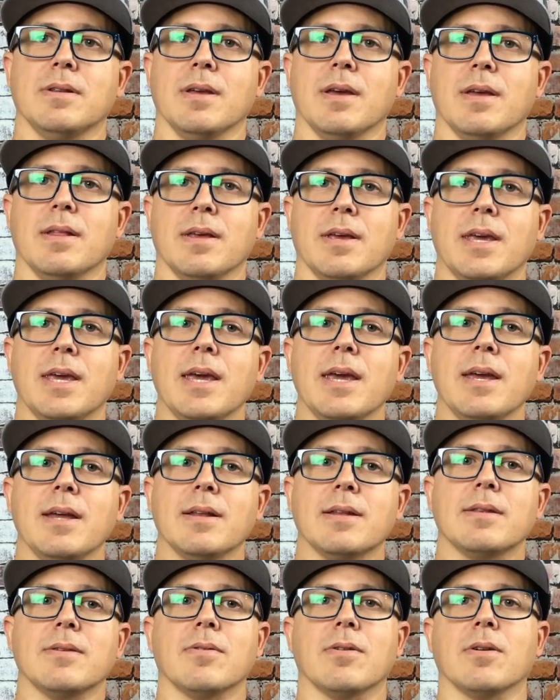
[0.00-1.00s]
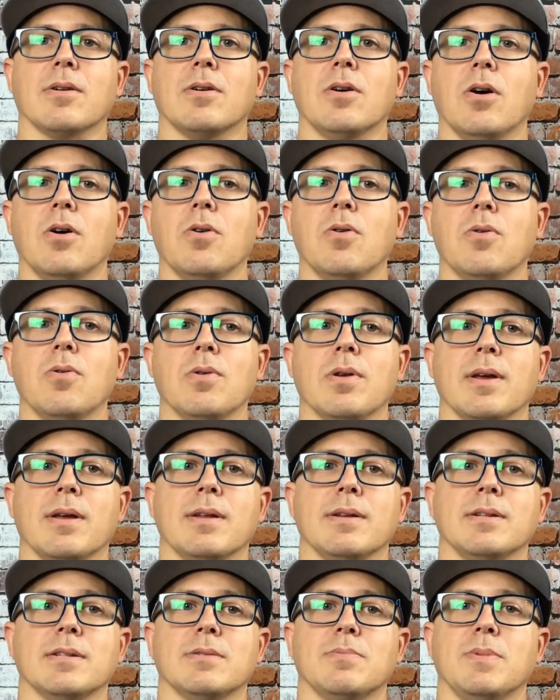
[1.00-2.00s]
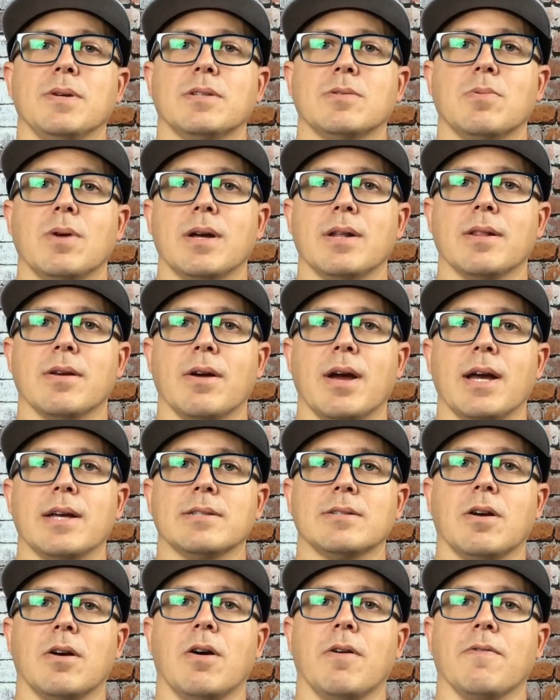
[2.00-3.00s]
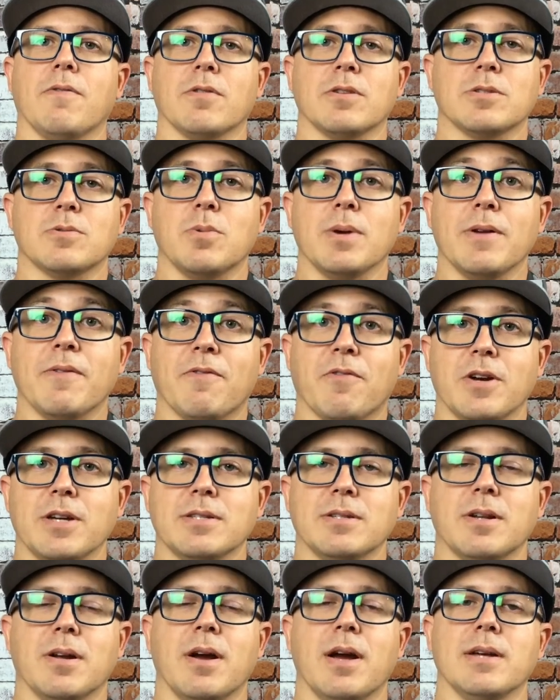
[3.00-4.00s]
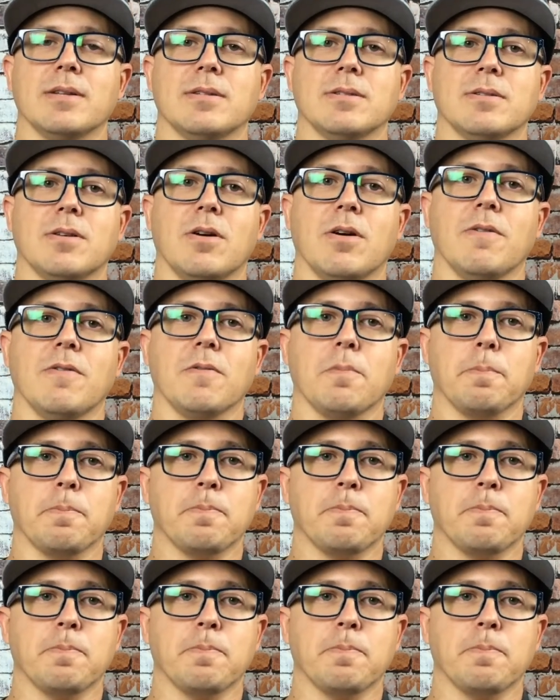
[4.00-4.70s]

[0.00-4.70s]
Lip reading: in the heat or cold and just be sweating their ass off or freezing their asses off.